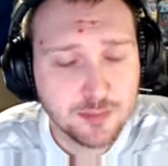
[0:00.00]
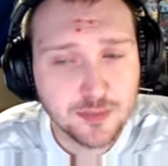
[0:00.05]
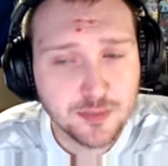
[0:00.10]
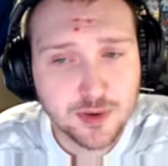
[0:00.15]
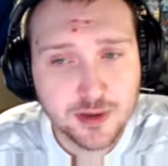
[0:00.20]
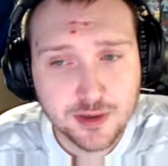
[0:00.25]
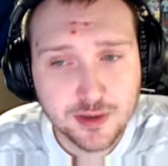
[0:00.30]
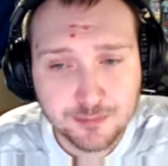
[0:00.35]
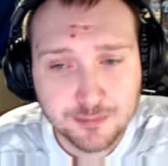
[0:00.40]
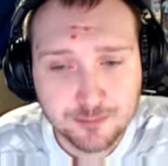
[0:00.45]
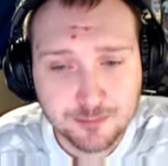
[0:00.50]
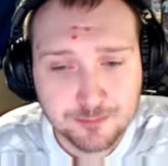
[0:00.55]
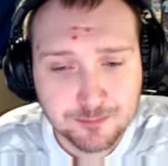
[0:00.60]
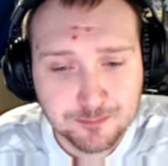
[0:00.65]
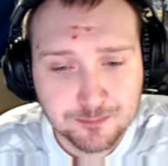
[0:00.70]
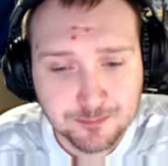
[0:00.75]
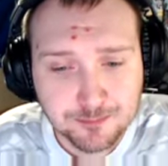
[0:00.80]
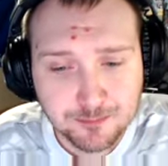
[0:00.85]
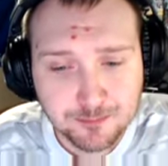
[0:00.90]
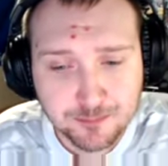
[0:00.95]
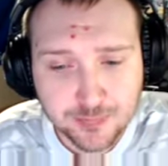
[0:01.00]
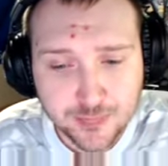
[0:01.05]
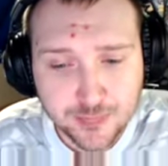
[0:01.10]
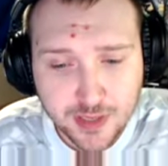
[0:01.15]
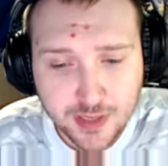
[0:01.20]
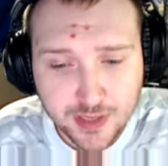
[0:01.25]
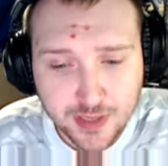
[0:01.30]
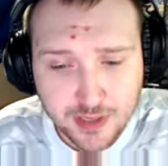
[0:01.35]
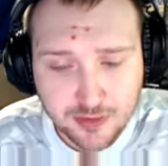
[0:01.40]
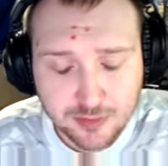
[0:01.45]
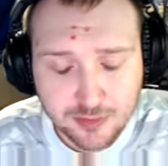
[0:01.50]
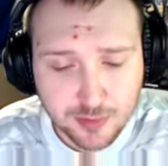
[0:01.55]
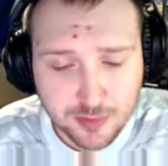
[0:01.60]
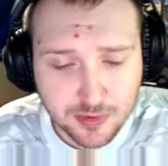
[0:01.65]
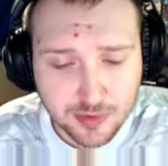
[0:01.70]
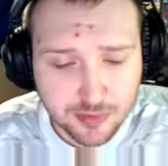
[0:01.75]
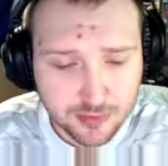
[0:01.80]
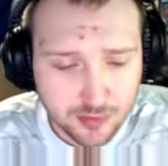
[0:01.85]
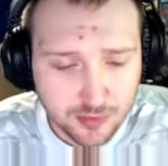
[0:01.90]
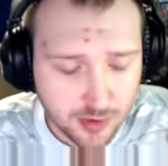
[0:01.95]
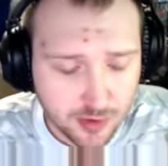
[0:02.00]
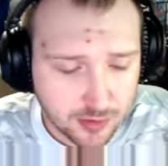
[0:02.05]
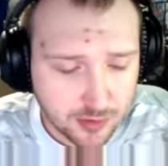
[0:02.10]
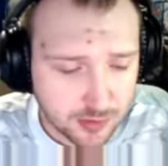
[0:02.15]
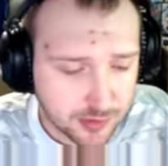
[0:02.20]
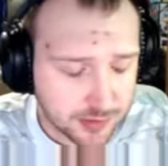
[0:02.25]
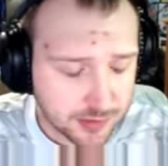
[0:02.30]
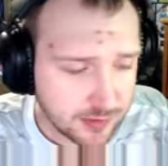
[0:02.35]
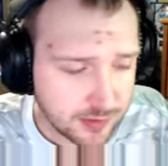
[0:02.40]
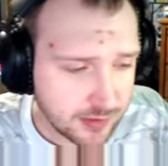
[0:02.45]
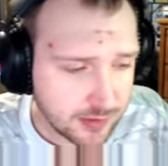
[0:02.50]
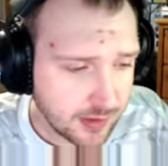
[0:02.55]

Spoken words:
And he's been solid.